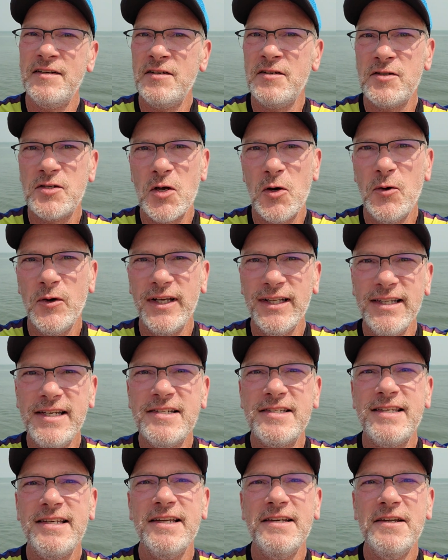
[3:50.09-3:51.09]
So at
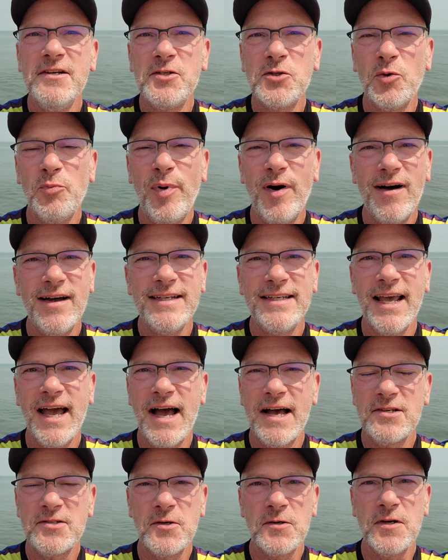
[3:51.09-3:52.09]
least the initial
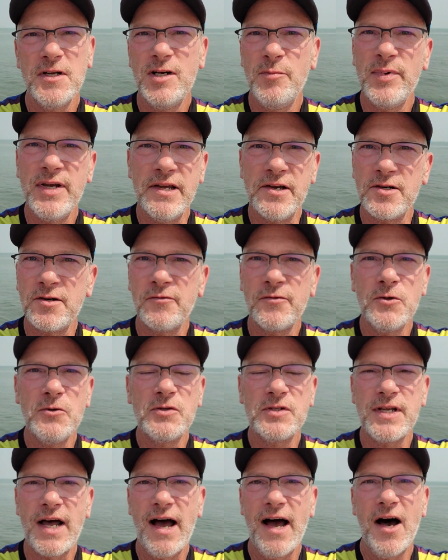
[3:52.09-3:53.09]
podcasts are going to be interview
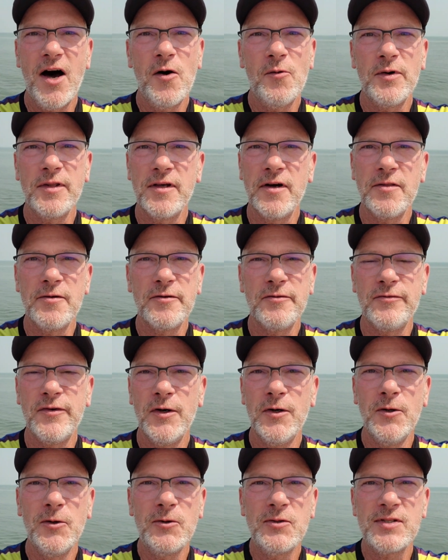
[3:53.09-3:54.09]
style with other
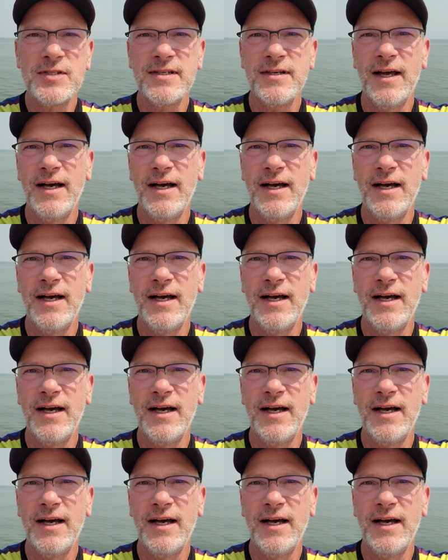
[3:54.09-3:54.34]
folks.